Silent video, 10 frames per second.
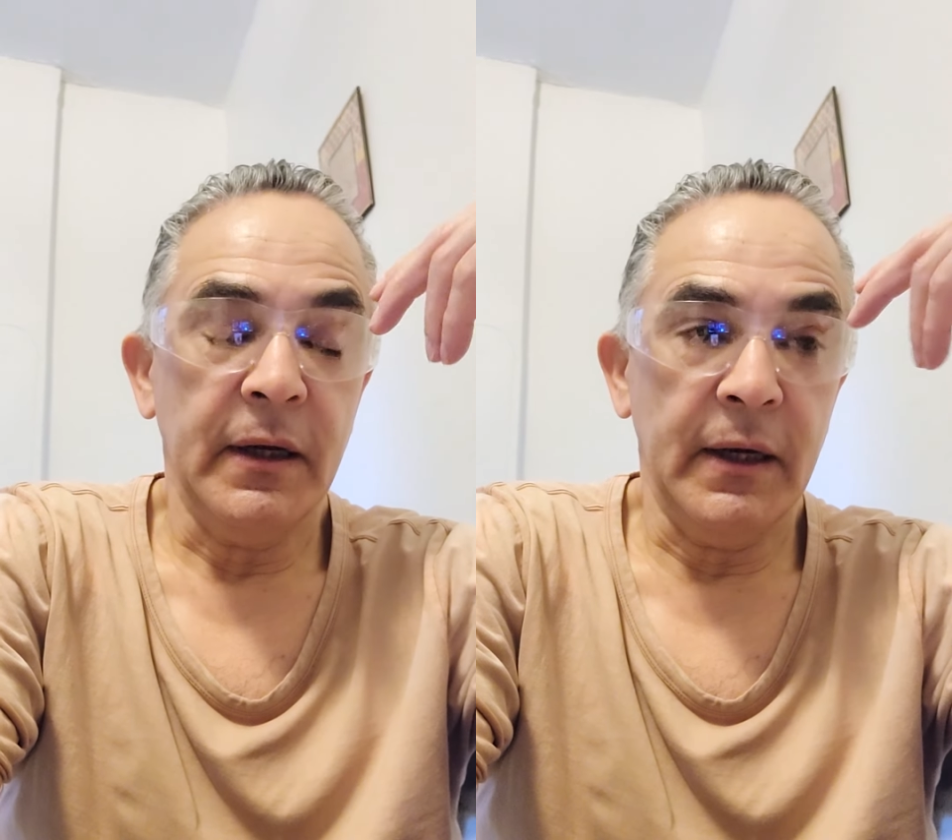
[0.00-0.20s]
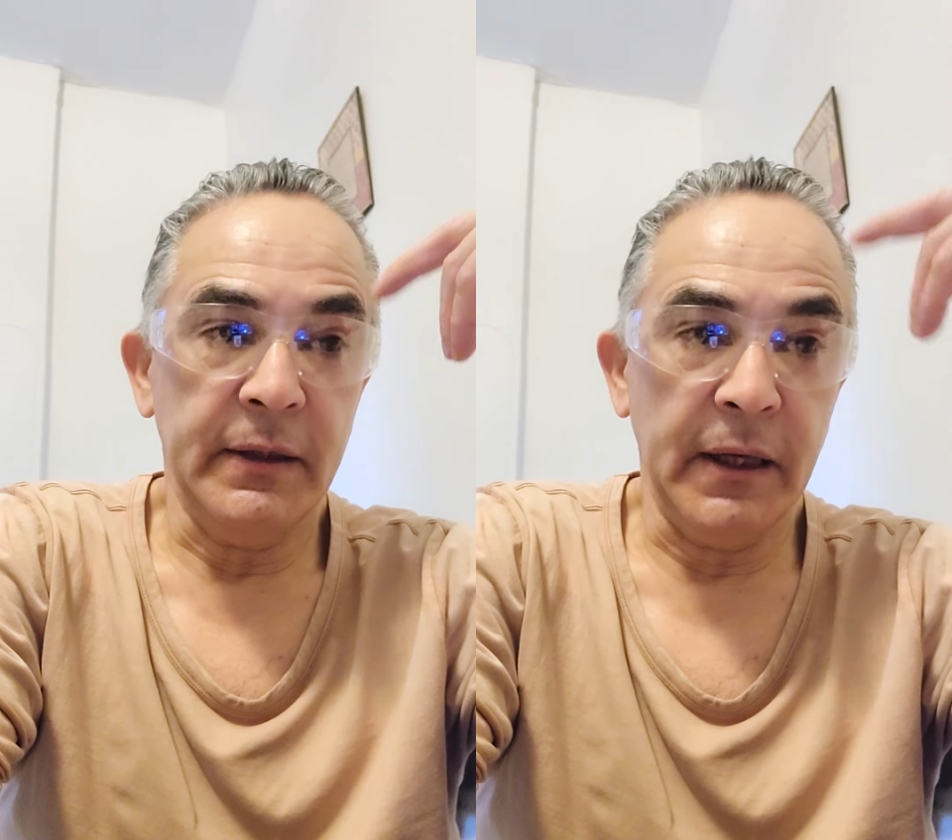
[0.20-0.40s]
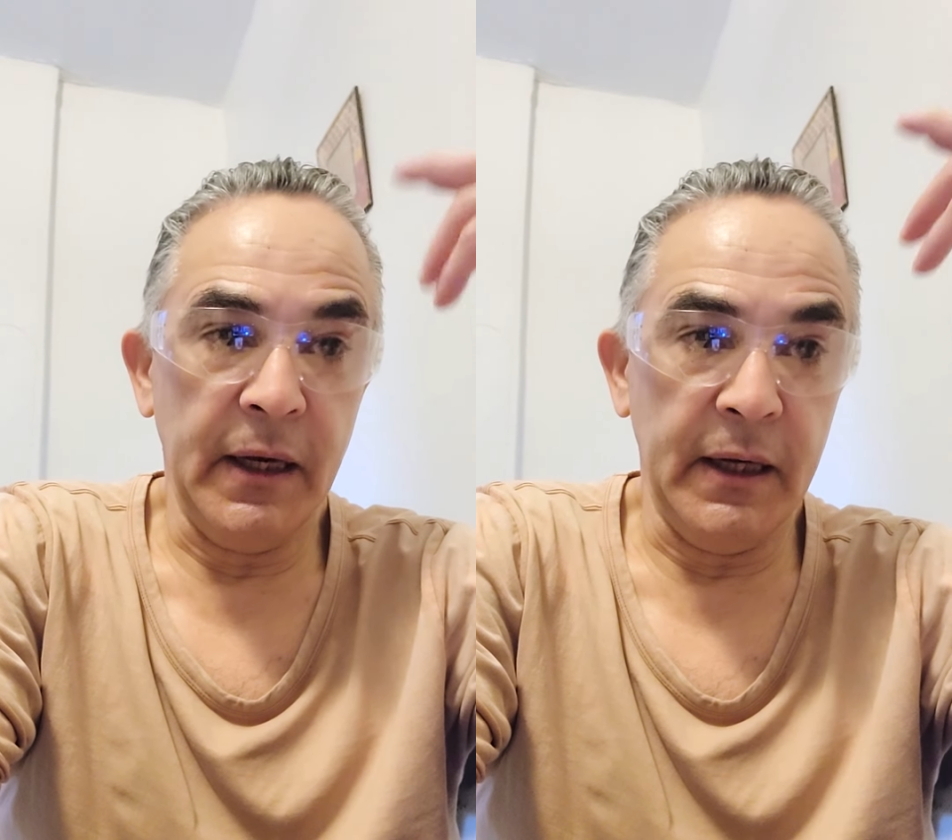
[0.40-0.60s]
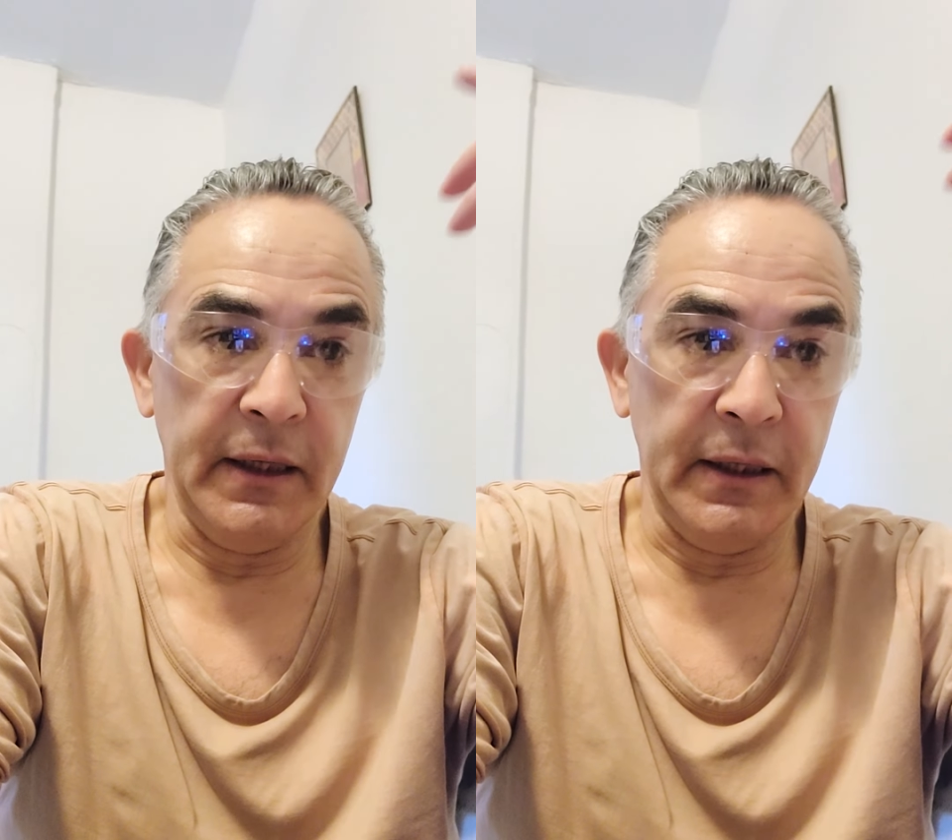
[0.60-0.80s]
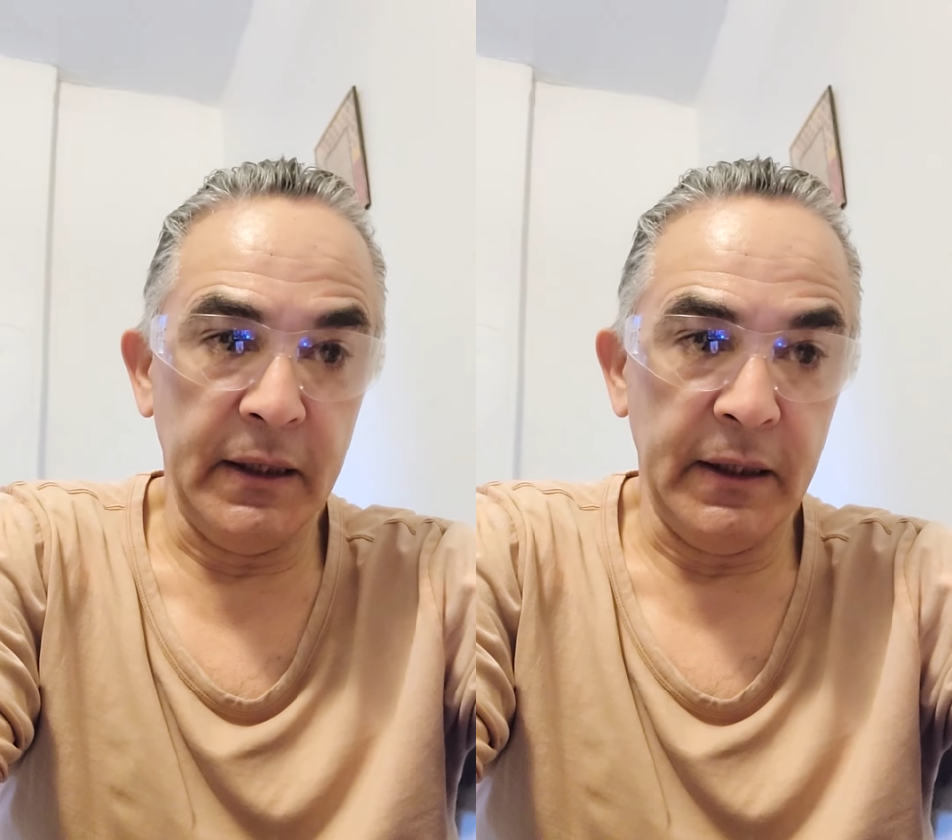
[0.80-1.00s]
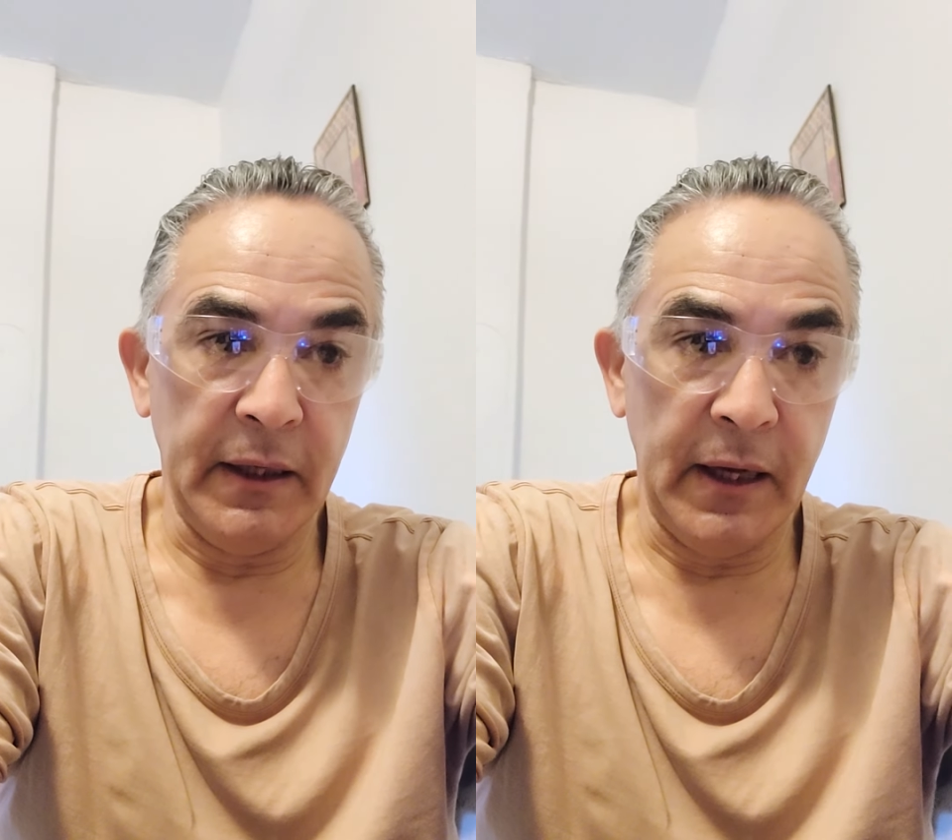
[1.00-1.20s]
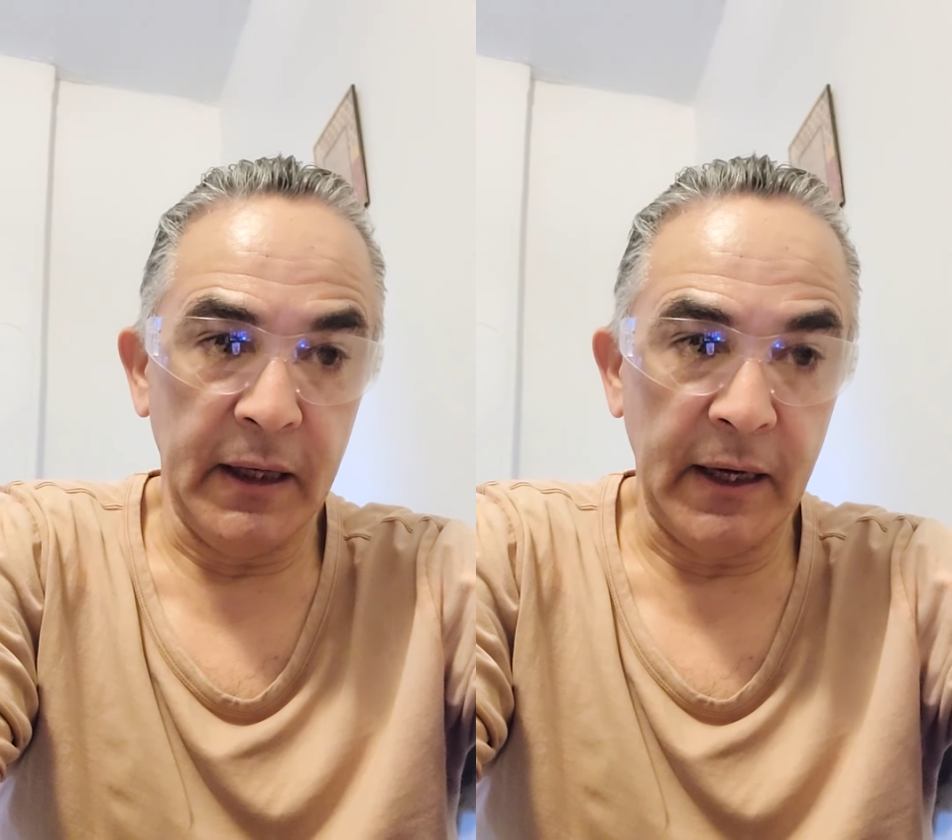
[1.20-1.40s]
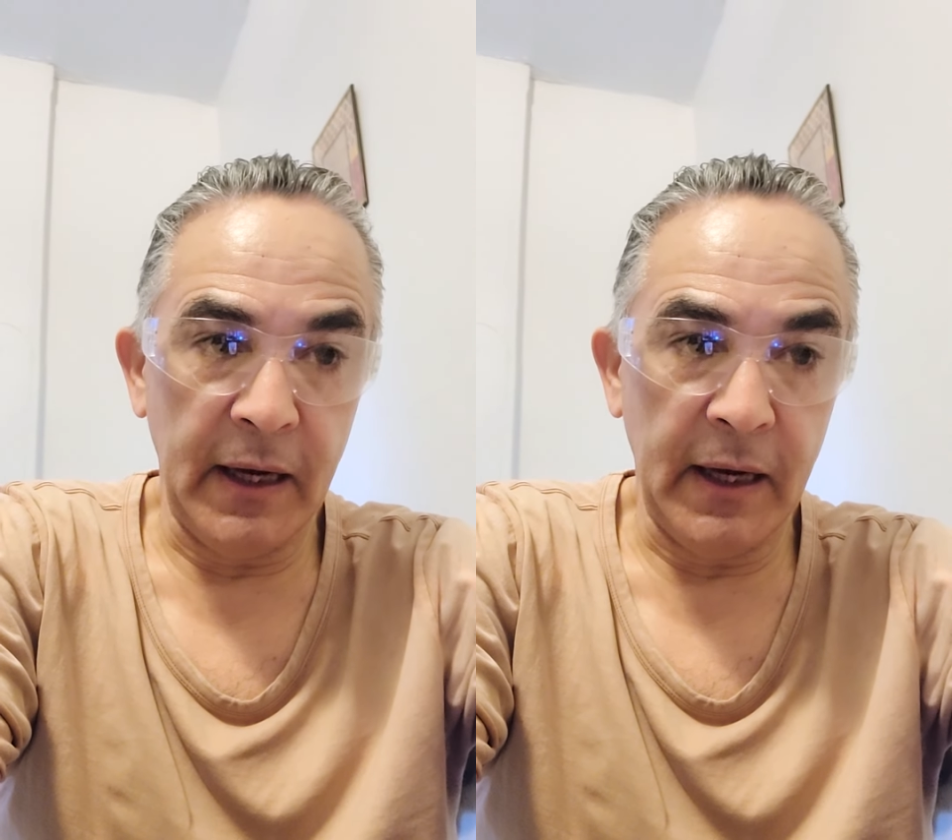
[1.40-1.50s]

And then I